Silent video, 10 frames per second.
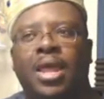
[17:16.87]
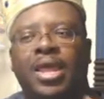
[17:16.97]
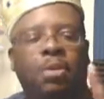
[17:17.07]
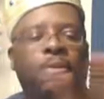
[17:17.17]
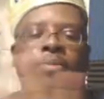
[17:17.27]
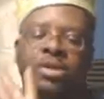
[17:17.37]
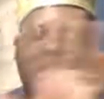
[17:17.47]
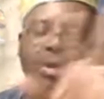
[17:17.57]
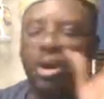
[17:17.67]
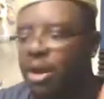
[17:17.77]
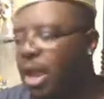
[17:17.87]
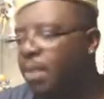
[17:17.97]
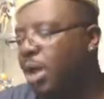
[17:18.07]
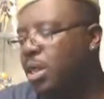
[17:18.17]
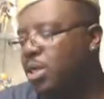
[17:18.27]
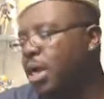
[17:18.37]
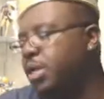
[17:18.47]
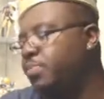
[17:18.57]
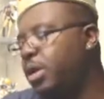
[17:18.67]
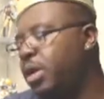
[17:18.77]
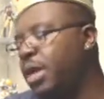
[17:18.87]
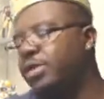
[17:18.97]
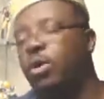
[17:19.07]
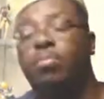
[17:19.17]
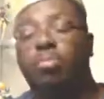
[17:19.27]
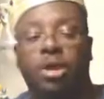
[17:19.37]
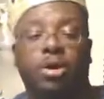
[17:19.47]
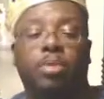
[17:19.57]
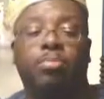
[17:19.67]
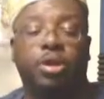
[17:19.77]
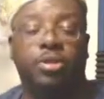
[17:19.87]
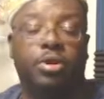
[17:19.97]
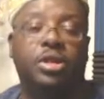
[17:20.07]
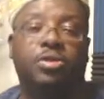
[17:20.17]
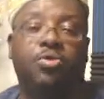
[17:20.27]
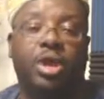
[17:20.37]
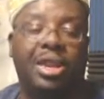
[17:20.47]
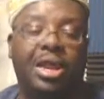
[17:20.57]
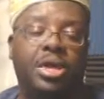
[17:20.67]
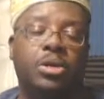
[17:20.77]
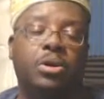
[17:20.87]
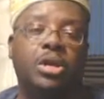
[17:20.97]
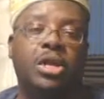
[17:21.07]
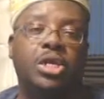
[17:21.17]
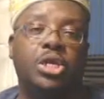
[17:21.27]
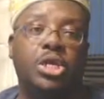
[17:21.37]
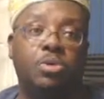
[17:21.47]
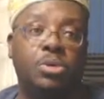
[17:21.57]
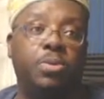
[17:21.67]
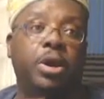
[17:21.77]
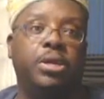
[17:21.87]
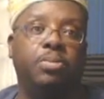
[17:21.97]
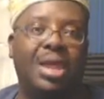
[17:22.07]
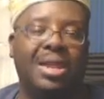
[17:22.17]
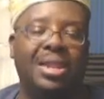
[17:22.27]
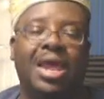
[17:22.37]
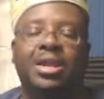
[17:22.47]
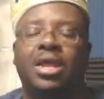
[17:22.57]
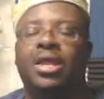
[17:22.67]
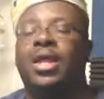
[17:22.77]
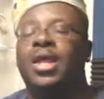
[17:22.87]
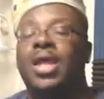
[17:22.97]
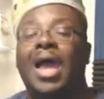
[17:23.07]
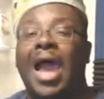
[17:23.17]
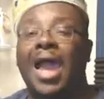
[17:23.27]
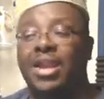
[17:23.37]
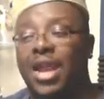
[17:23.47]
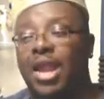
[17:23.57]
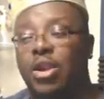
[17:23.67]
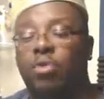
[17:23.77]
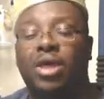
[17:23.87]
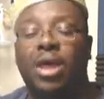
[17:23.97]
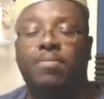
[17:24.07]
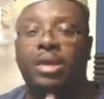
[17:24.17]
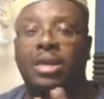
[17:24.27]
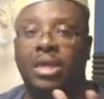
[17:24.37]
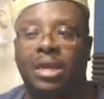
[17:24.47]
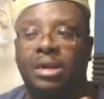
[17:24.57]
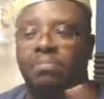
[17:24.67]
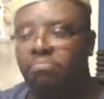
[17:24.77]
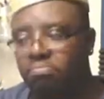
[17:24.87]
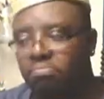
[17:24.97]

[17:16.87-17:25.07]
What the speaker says: can't remember his name right now. I apologize, but yes, her brother is Green Lantern, and she was married to Black Lightning. I did not know that, but again,